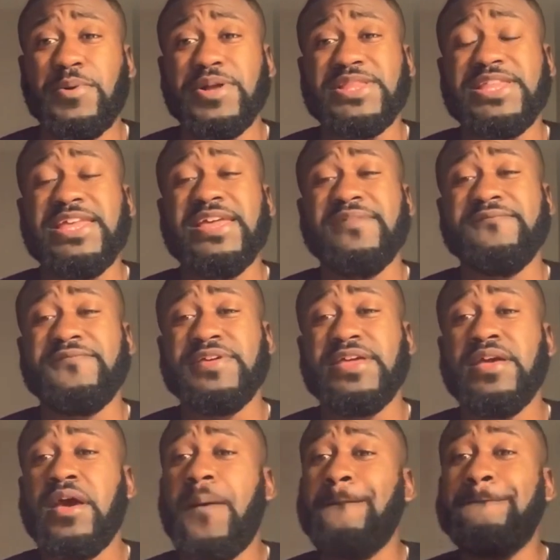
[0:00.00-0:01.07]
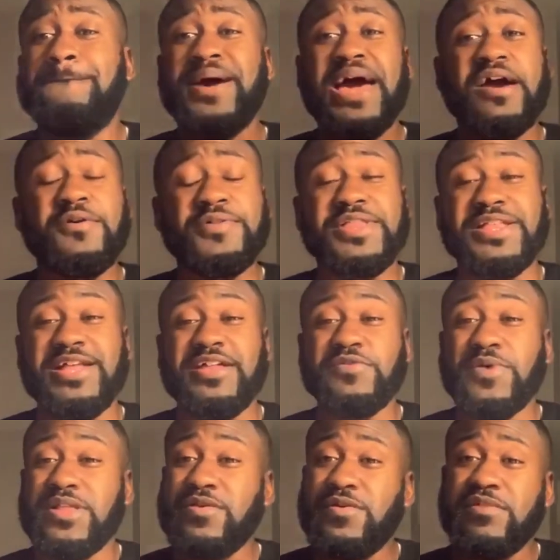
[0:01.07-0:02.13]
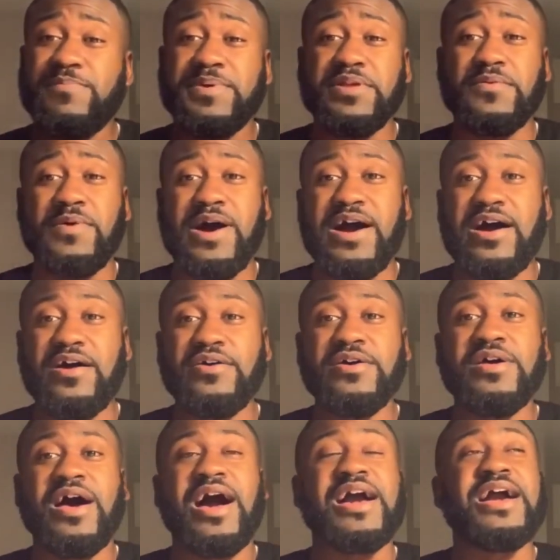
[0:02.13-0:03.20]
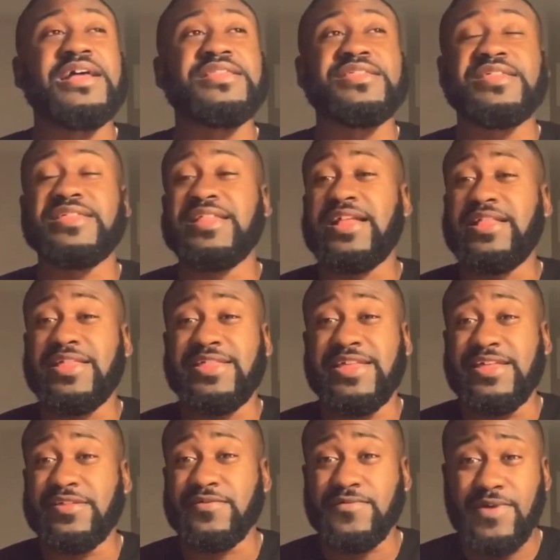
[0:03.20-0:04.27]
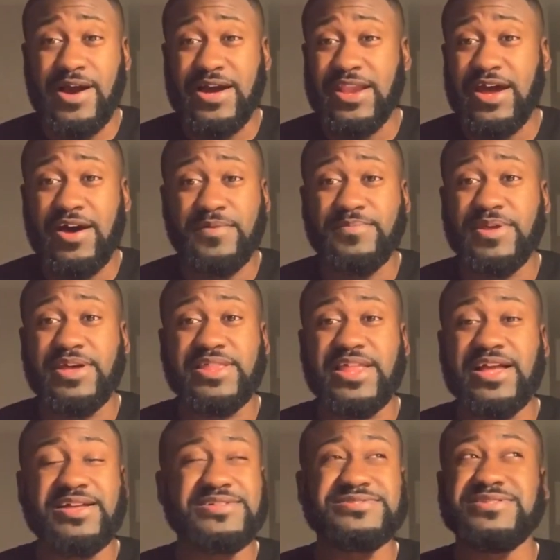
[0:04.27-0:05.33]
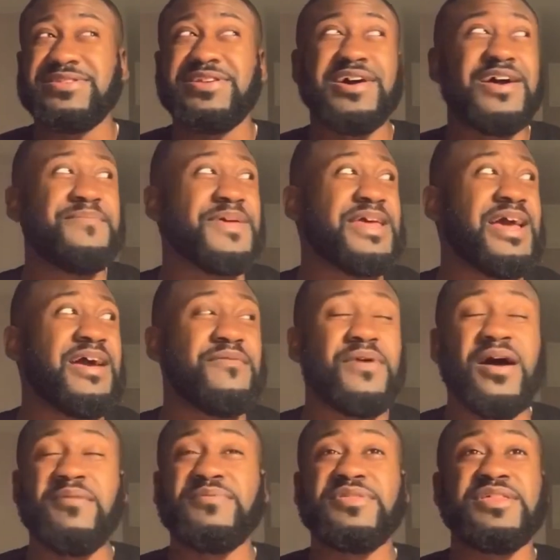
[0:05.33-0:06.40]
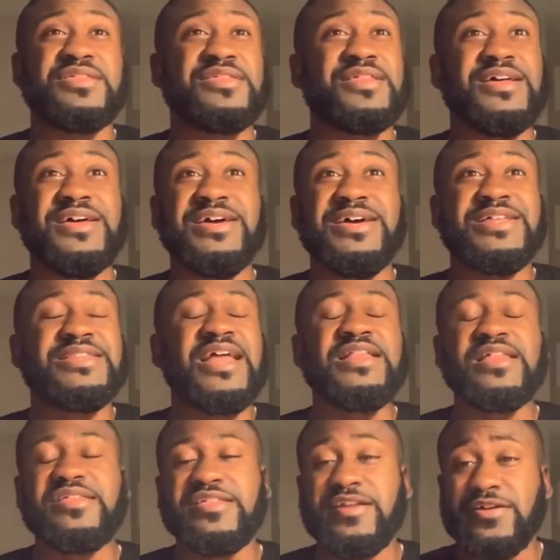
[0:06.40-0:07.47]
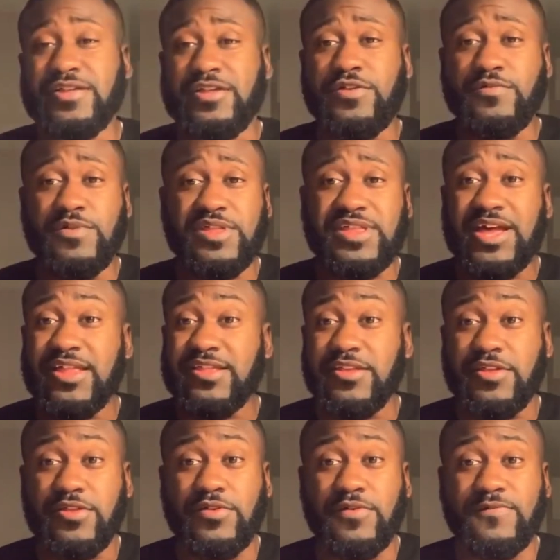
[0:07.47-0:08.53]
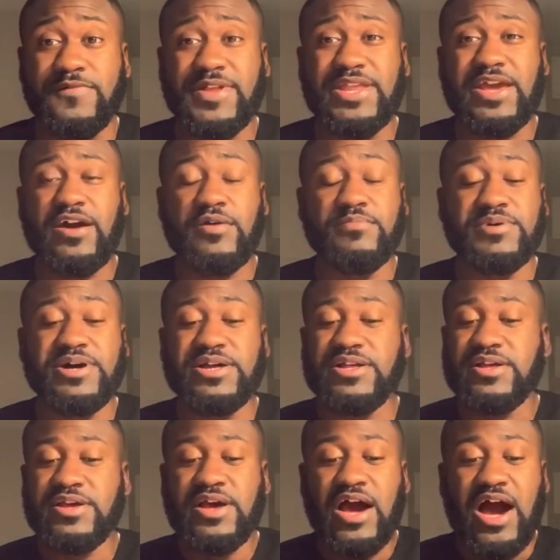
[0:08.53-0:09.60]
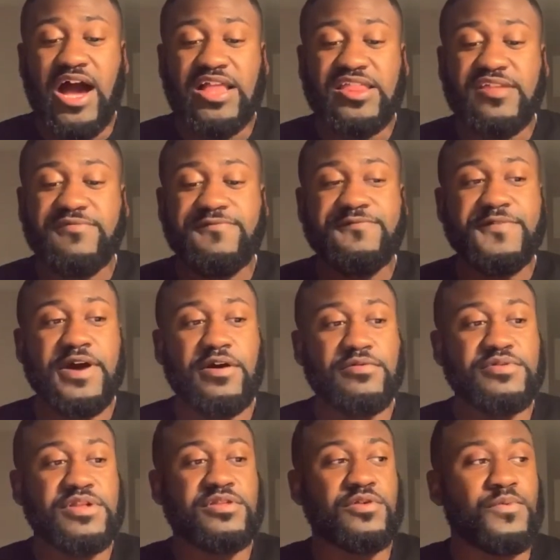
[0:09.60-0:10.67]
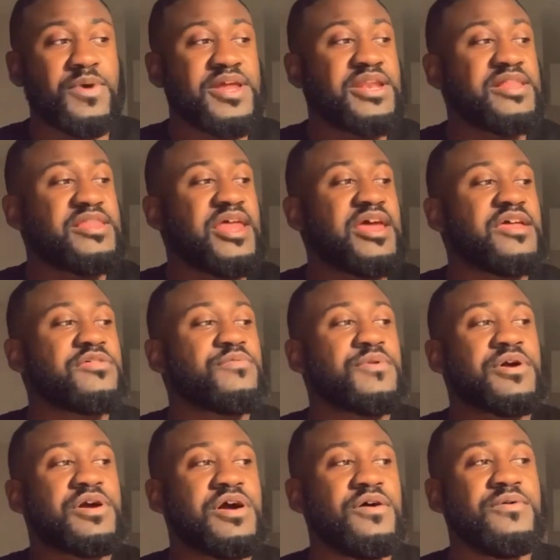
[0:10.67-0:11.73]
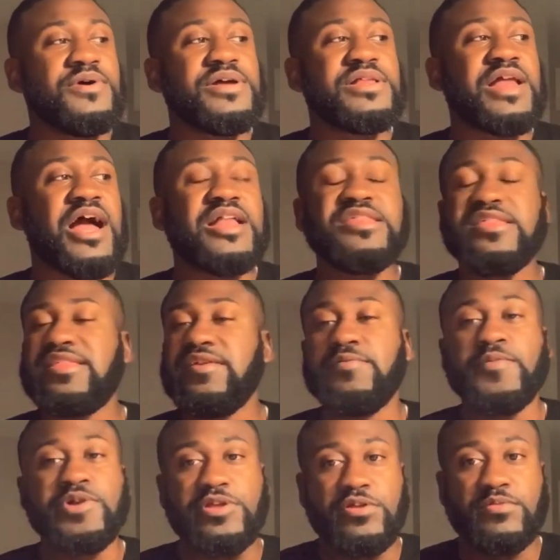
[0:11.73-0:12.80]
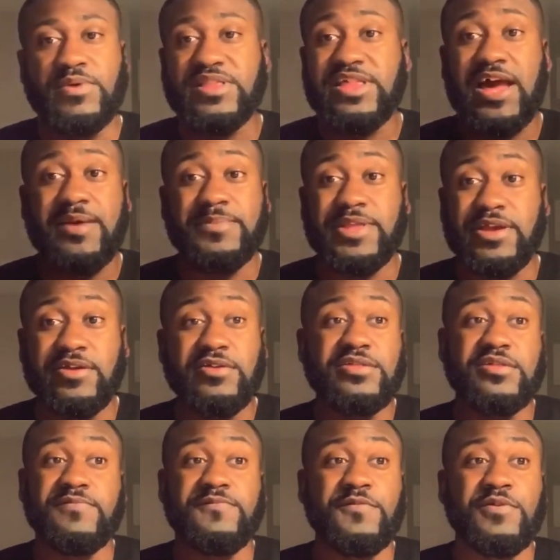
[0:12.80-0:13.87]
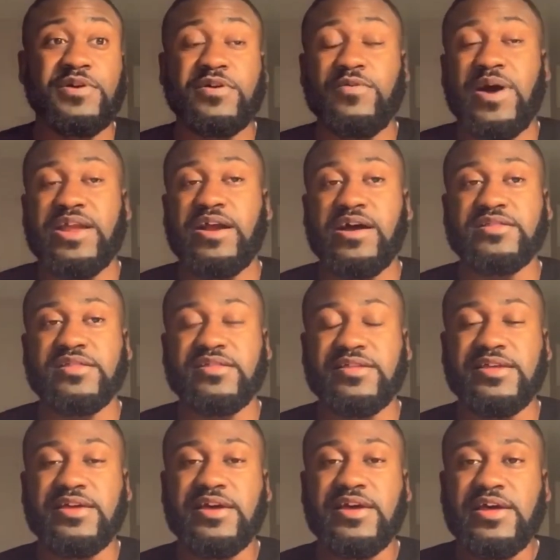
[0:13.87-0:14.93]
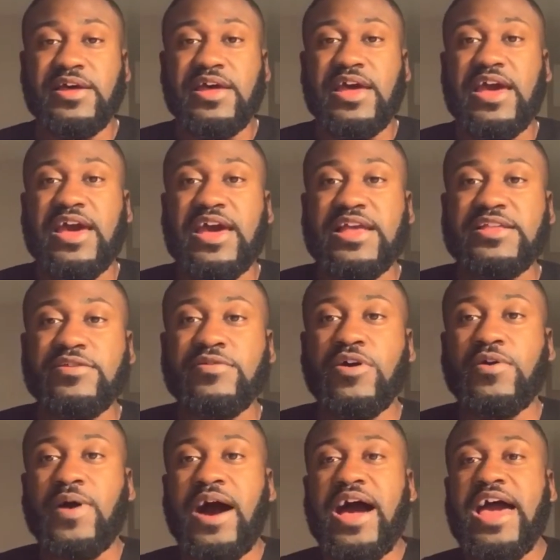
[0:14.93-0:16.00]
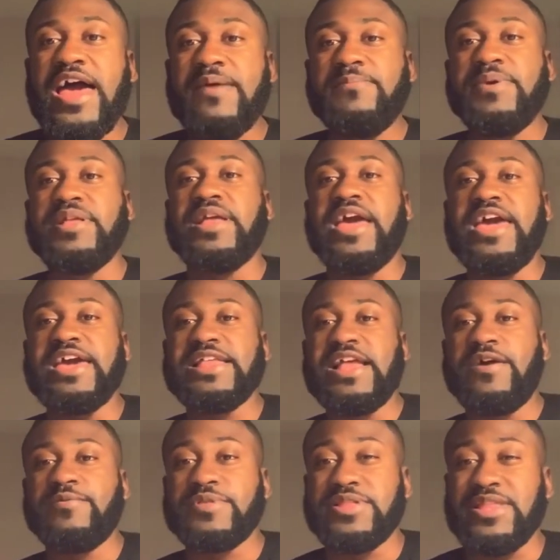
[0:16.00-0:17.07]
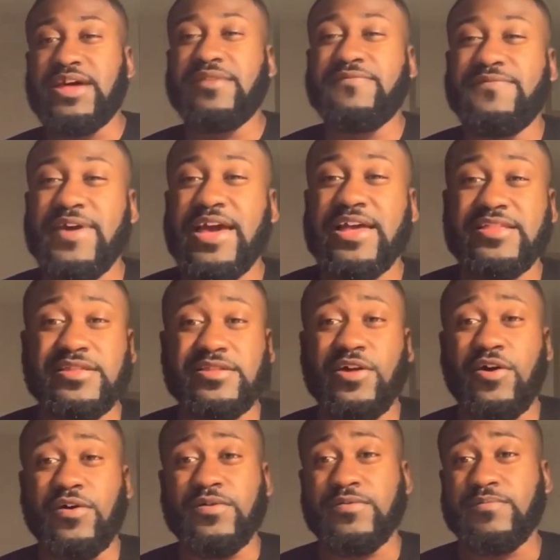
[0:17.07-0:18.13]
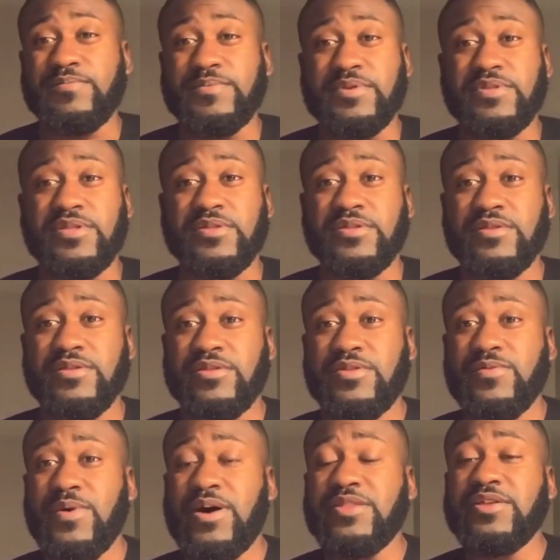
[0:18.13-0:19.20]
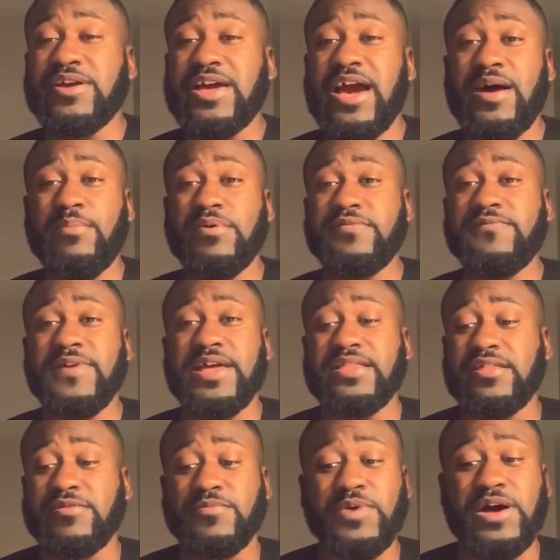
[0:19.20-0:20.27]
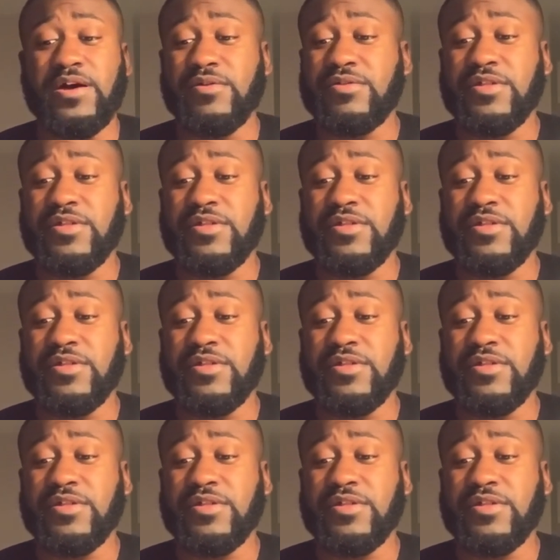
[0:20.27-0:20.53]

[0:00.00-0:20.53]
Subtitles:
DMV back with another one. I know it's been a while. I kind of just let the season ride out because I was just not necessarily too disgusted to do a video, but I just felt that the way that things were going, I just didn't want to use my time and energy for it, quite honestly. And, you know, I had been hanging out with a lot of fans and talking to other Cowboys fans as well.